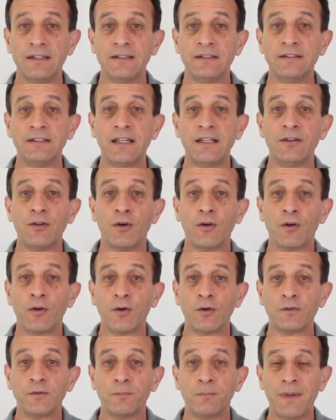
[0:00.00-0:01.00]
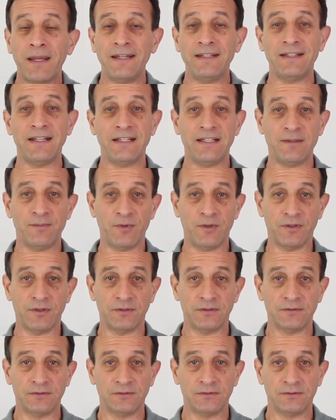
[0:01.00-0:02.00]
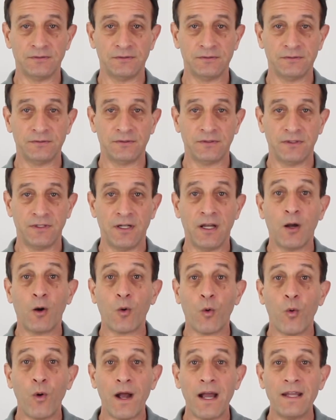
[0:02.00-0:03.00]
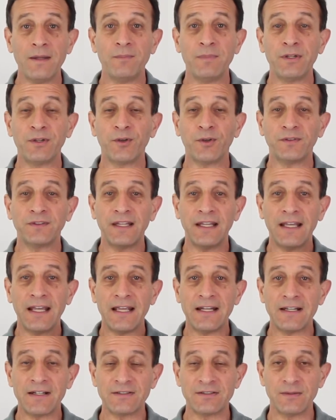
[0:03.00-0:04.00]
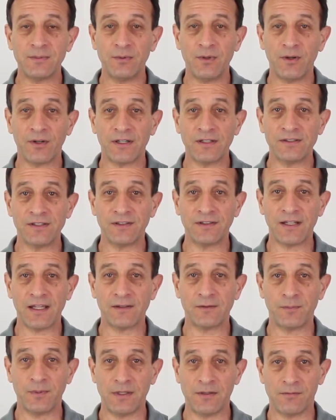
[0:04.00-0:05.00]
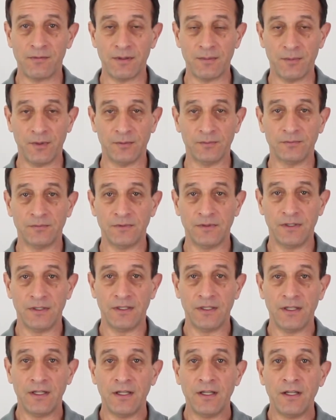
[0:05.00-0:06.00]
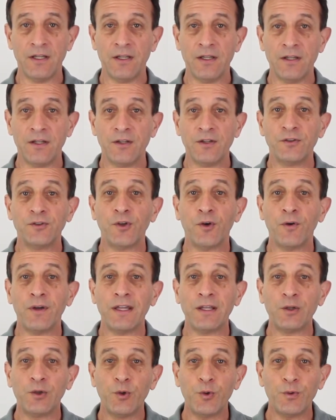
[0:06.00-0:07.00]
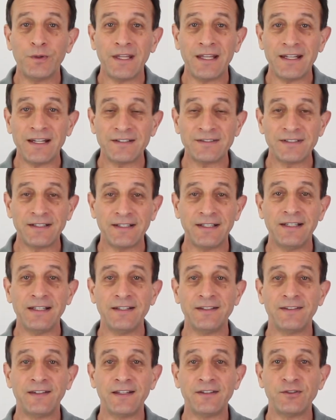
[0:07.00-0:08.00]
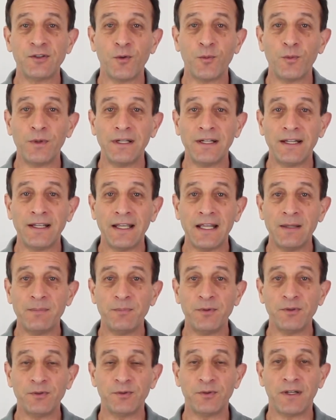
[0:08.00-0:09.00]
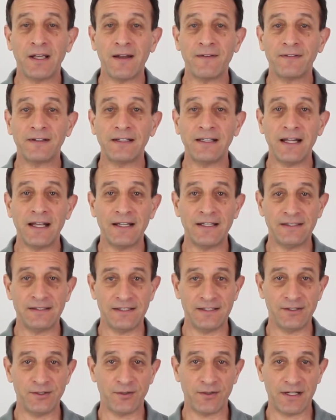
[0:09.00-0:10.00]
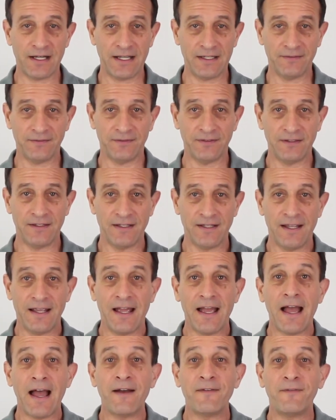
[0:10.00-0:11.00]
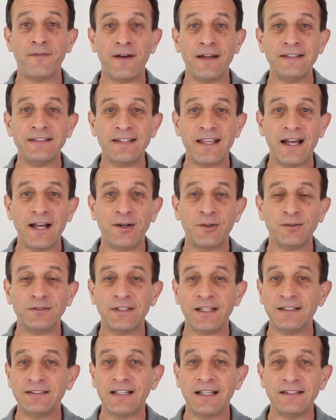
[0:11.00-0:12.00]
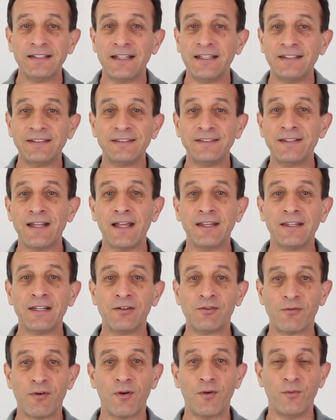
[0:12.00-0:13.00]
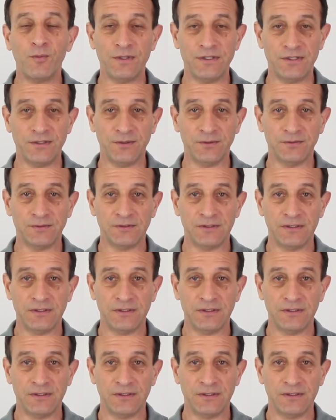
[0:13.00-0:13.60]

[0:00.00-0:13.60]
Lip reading: They don't cause pain anymore. Why? Because the energy blockages has been removed. So a good energy healing session will help you to have clarity in your life and find out that there is nothing wrong with you.